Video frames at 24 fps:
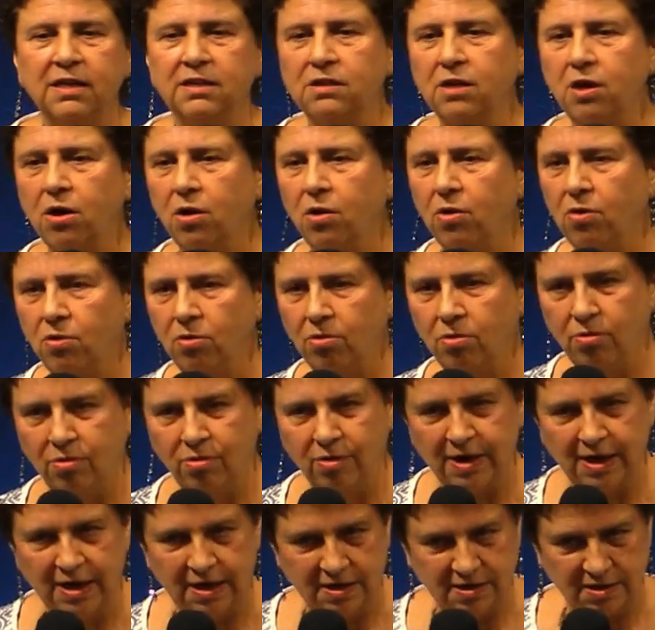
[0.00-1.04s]
the whole
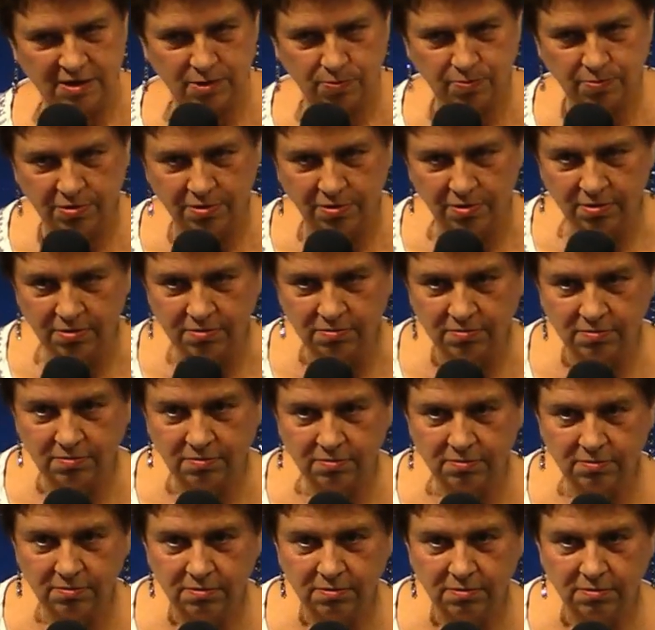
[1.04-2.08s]
Gospel.
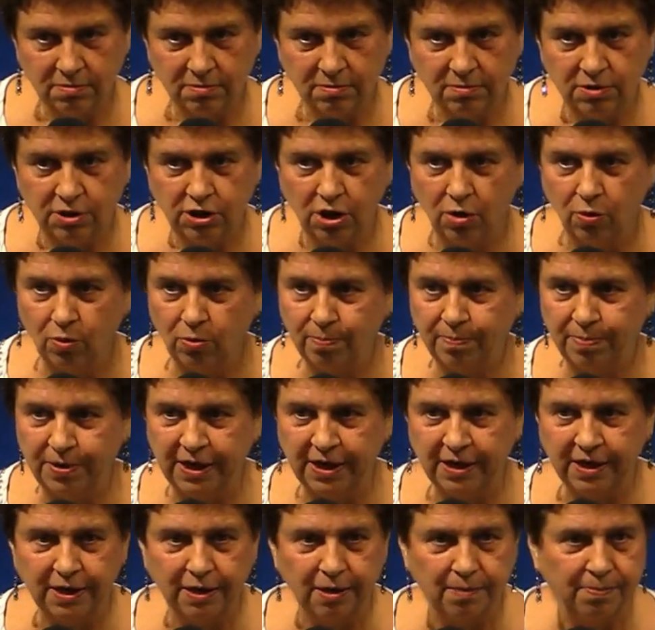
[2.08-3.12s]
Don't
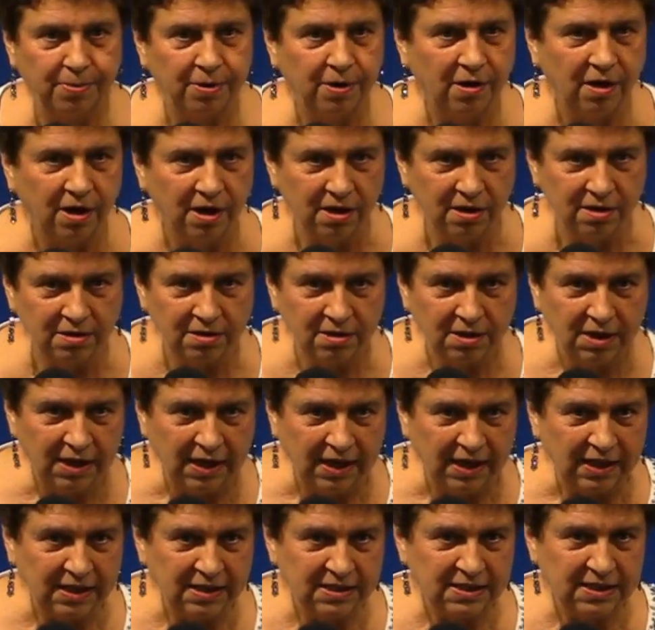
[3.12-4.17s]
pick it apart
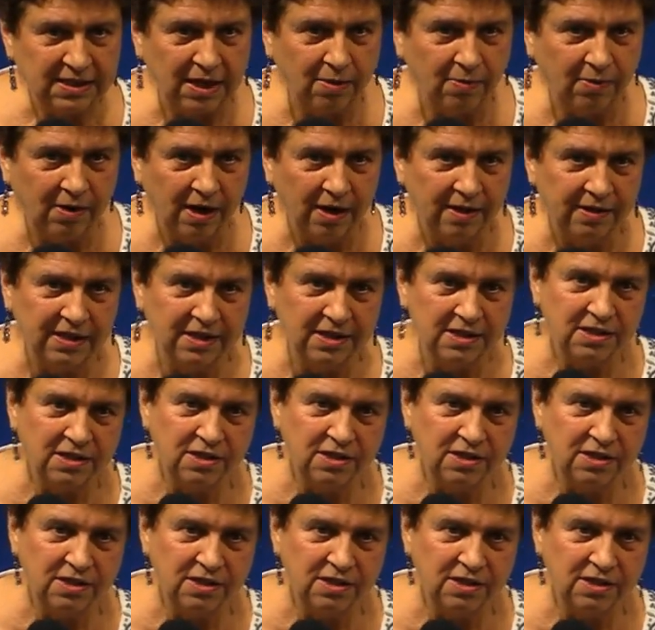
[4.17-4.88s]
and say, well, this